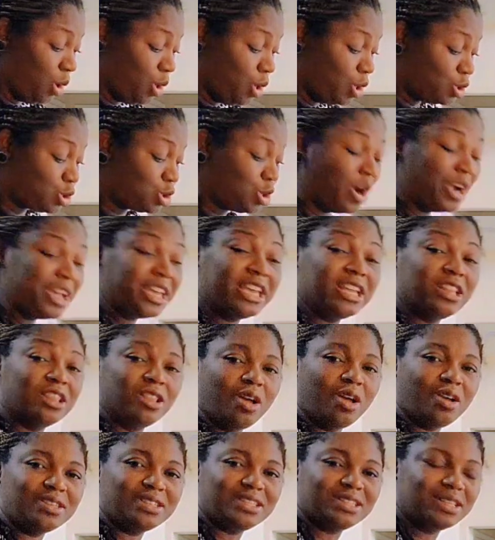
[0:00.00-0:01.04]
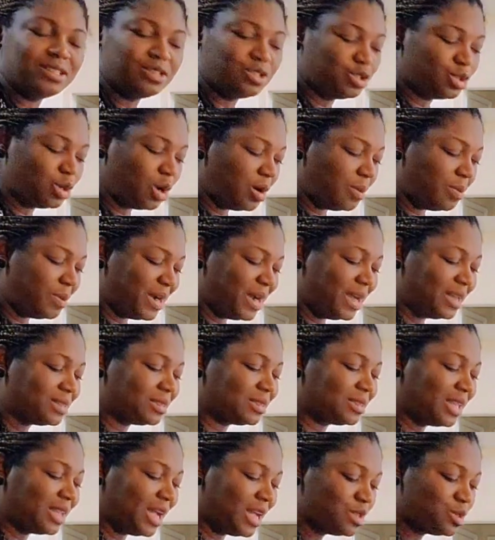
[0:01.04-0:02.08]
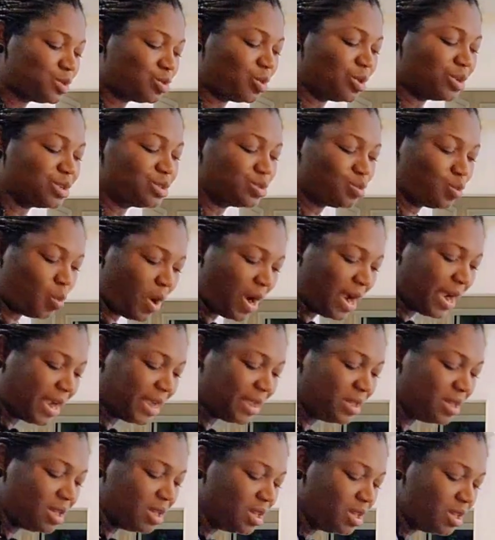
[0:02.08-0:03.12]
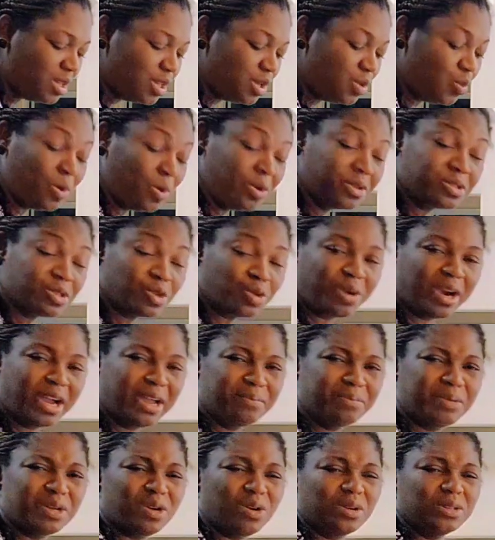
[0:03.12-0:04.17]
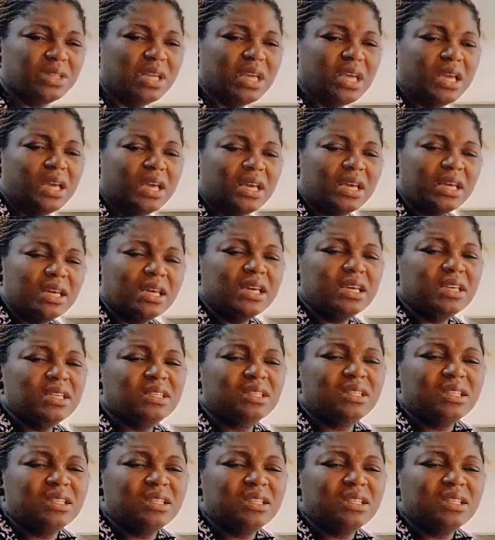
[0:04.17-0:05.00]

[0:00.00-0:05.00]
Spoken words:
So he lost his job, and that was why he was crying, because it's